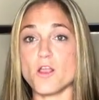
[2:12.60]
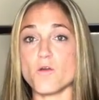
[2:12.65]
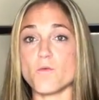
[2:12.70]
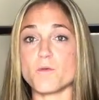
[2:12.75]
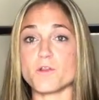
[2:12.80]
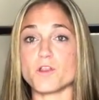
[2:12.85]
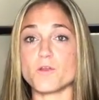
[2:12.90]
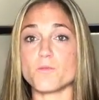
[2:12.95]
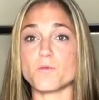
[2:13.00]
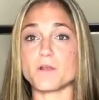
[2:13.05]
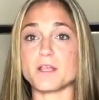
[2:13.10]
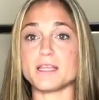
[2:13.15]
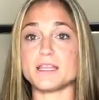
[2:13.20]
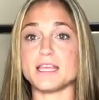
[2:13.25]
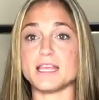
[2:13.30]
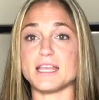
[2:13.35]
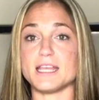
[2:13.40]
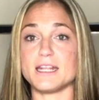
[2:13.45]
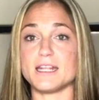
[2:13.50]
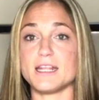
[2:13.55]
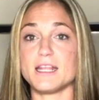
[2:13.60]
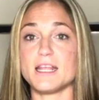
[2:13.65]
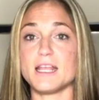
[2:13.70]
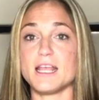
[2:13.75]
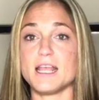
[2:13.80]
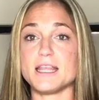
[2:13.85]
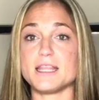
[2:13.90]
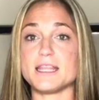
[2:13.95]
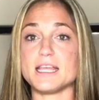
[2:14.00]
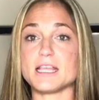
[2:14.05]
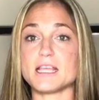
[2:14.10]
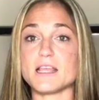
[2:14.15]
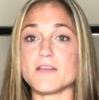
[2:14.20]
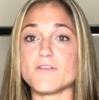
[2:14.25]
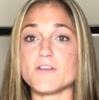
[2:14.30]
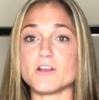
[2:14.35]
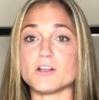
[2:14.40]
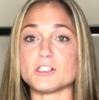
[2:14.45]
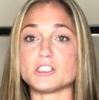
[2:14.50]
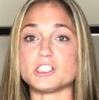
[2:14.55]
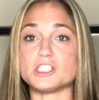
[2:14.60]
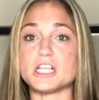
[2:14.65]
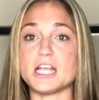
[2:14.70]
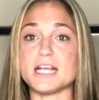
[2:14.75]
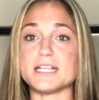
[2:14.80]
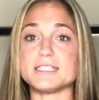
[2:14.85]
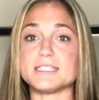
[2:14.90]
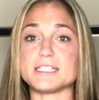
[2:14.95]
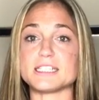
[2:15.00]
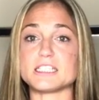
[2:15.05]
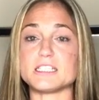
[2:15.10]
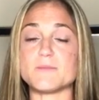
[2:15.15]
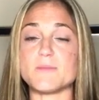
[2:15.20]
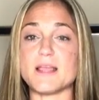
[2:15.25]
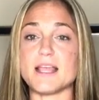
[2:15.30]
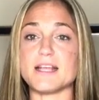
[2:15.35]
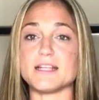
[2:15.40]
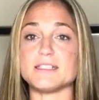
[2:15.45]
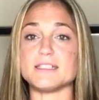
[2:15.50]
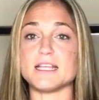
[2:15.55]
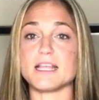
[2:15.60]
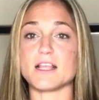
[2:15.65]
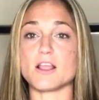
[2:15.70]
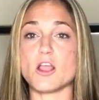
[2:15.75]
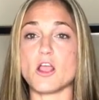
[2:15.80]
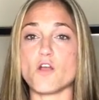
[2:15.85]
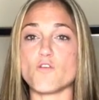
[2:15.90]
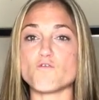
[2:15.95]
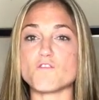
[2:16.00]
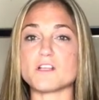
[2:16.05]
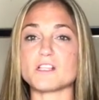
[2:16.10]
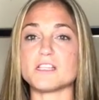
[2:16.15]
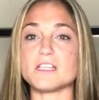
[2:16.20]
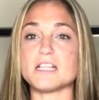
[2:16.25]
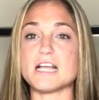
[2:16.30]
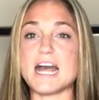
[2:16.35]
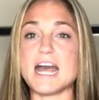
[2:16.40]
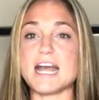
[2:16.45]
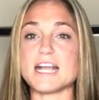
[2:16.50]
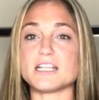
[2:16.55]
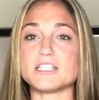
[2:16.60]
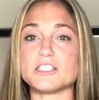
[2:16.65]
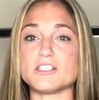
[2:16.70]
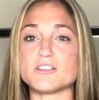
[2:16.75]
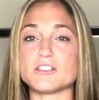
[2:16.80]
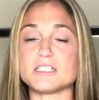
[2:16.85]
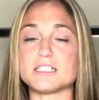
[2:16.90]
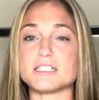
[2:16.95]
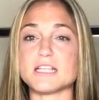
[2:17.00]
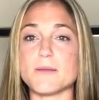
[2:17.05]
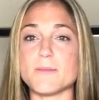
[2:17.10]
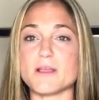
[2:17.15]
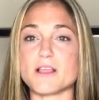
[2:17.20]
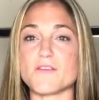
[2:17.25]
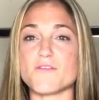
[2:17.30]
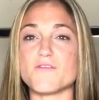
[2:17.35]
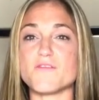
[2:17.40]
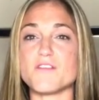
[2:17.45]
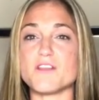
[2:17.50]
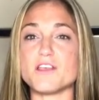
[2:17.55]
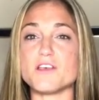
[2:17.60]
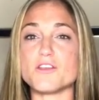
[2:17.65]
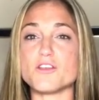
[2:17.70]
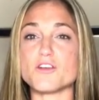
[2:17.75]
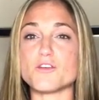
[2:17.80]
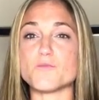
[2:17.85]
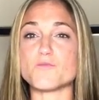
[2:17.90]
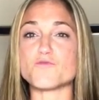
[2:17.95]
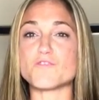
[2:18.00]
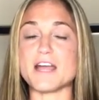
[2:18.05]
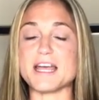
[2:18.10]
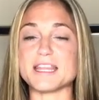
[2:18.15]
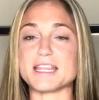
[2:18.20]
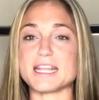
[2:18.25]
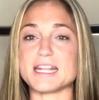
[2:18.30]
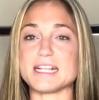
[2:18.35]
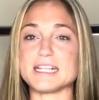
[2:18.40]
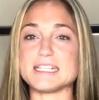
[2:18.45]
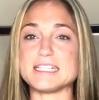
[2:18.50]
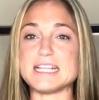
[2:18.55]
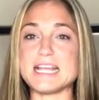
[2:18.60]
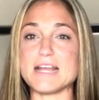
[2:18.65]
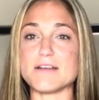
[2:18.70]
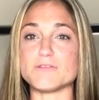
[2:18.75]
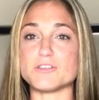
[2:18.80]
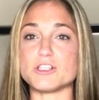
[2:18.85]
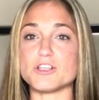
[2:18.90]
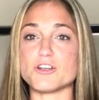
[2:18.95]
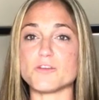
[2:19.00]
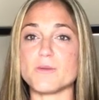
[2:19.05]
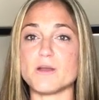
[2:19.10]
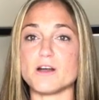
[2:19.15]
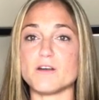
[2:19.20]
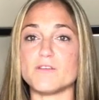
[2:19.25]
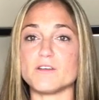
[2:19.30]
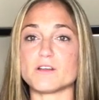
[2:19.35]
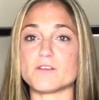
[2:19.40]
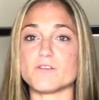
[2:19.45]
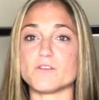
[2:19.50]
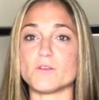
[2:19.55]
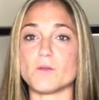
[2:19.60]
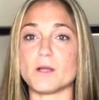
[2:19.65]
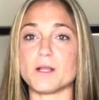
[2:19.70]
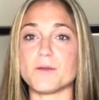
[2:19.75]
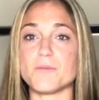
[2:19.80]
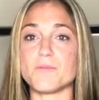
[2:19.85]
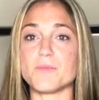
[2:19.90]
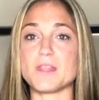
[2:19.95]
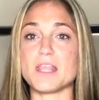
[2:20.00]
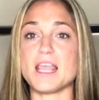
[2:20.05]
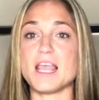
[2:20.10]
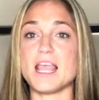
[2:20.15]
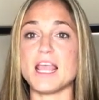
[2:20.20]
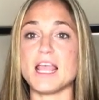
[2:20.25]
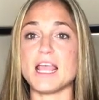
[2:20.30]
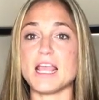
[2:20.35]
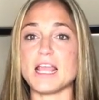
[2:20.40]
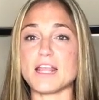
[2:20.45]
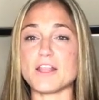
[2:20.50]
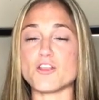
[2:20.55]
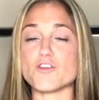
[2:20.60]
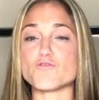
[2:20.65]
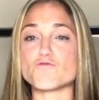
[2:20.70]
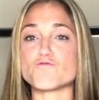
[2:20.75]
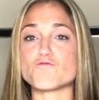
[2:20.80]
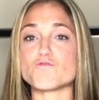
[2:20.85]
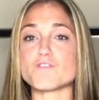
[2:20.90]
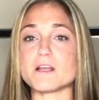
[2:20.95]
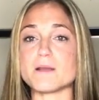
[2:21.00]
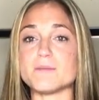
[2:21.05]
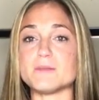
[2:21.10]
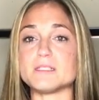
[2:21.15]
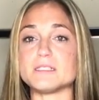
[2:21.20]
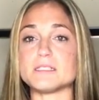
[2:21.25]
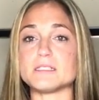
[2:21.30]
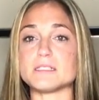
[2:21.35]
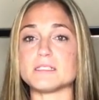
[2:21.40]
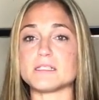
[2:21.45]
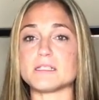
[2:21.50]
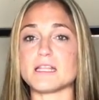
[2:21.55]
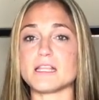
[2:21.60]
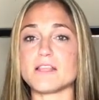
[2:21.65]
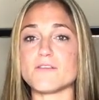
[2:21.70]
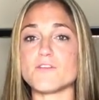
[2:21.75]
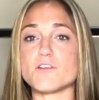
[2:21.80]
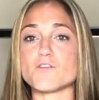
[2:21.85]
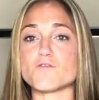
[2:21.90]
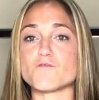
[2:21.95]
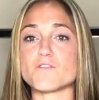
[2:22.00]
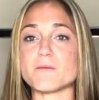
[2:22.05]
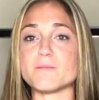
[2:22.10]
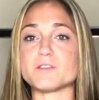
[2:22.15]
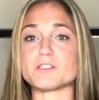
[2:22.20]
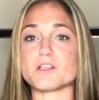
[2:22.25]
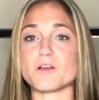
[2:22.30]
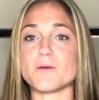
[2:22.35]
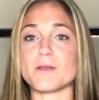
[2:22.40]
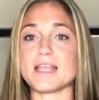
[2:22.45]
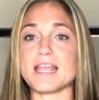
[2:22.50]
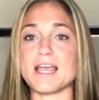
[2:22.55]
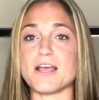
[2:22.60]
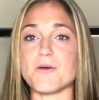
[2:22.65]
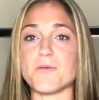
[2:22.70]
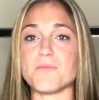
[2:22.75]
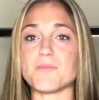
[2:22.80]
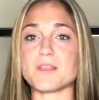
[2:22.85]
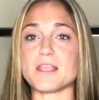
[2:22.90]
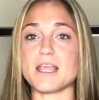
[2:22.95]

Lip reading: When you breathe in, think of your chest expanding. Relax your stomach. Feel your breath getting down to your pelvic floor. And your ribs, think of your ribs going out.